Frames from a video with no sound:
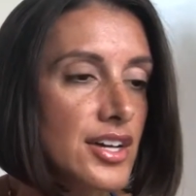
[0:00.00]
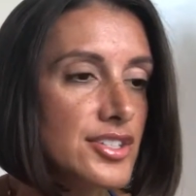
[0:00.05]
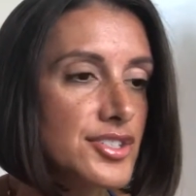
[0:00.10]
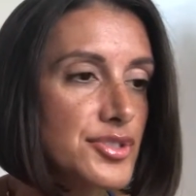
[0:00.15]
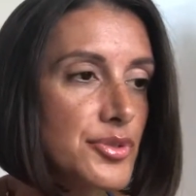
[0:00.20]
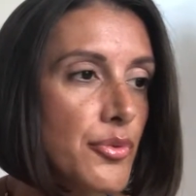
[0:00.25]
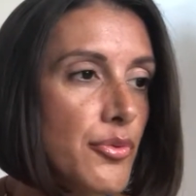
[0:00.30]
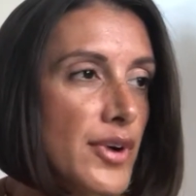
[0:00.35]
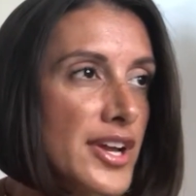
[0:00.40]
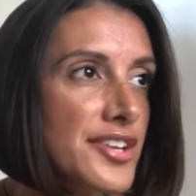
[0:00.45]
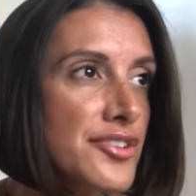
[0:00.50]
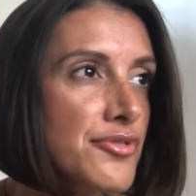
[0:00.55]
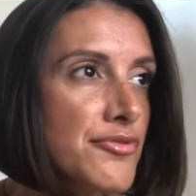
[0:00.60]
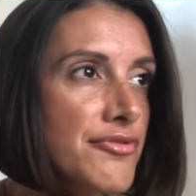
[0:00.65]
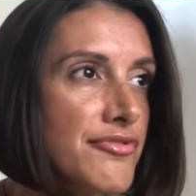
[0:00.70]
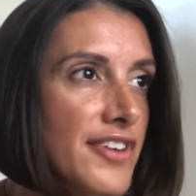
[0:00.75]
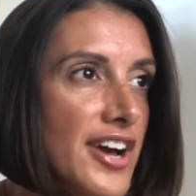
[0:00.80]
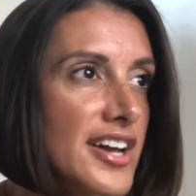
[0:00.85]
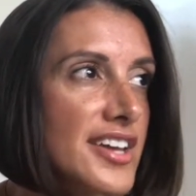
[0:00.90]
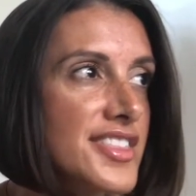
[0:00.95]
So when you
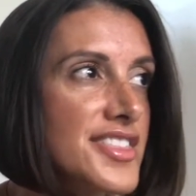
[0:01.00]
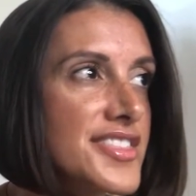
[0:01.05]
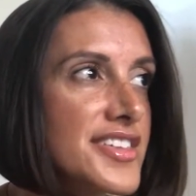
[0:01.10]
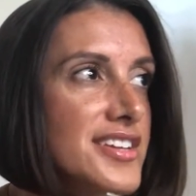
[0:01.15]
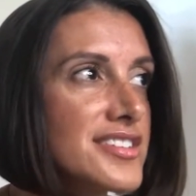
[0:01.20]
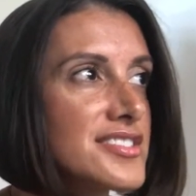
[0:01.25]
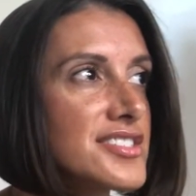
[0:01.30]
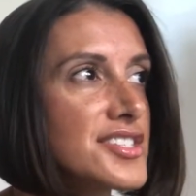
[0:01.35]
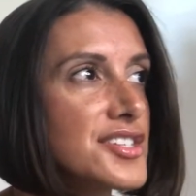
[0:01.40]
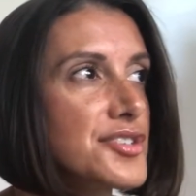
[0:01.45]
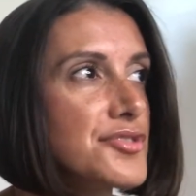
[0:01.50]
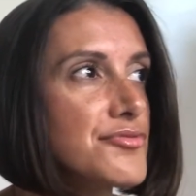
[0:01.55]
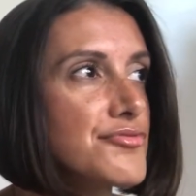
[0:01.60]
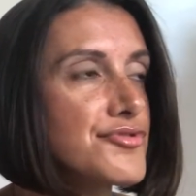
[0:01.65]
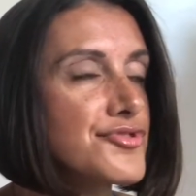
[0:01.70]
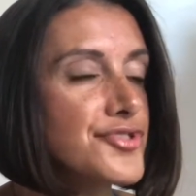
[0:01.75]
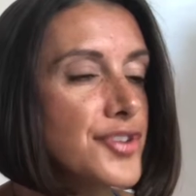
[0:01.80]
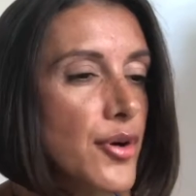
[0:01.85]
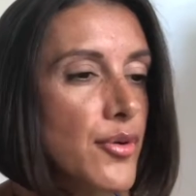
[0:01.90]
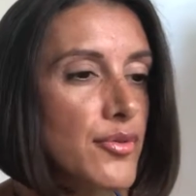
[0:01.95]
find things that you
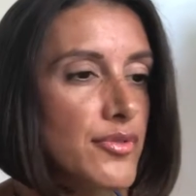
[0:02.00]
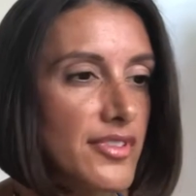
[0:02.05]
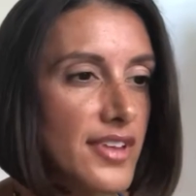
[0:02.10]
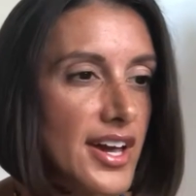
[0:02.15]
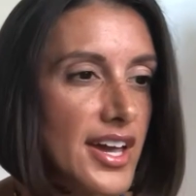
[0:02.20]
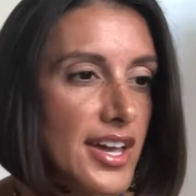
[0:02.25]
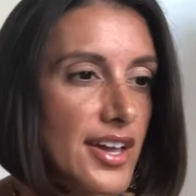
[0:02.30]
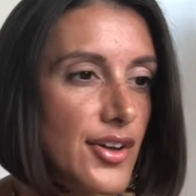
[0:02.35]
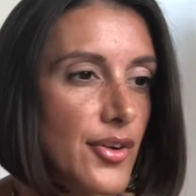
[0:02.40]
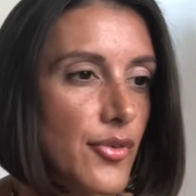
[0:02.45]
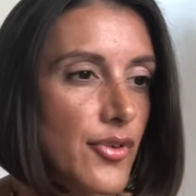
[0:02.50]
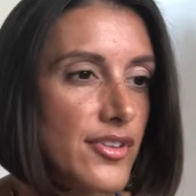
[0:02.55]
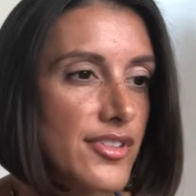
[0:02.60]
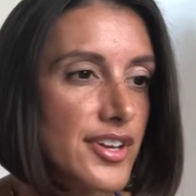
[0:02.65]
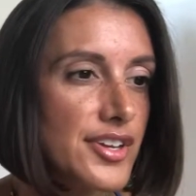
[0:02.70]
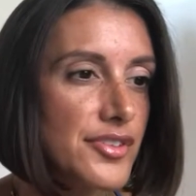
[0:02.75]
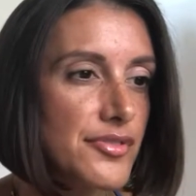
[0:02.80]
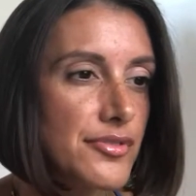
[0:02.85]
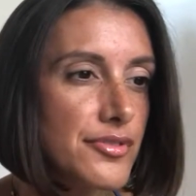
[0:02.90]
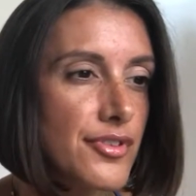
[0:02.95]
don't like or
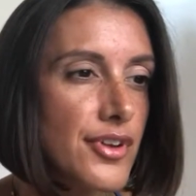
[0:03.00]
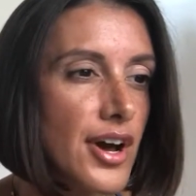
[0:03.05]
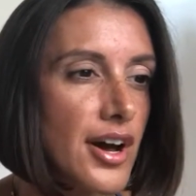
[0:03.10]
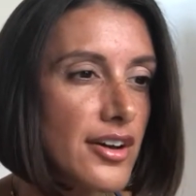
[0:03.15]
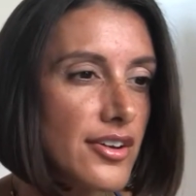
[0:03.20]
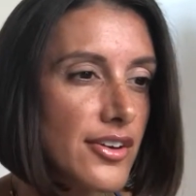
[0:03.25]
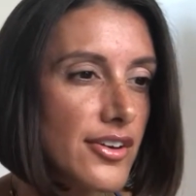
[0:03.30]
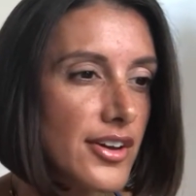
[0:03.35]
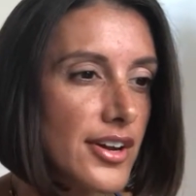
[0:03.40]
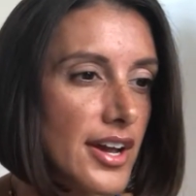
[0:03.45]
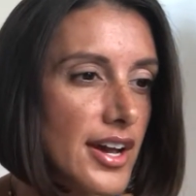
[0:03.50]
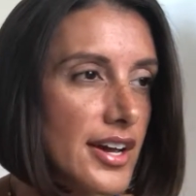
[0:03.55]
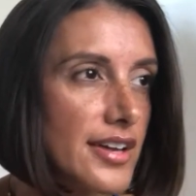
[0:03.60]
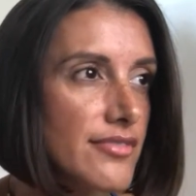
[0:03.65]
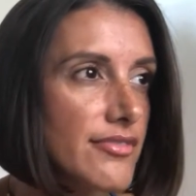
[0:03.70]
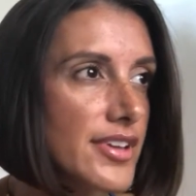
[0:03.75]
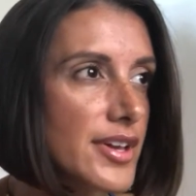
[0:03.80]
that you're not good at,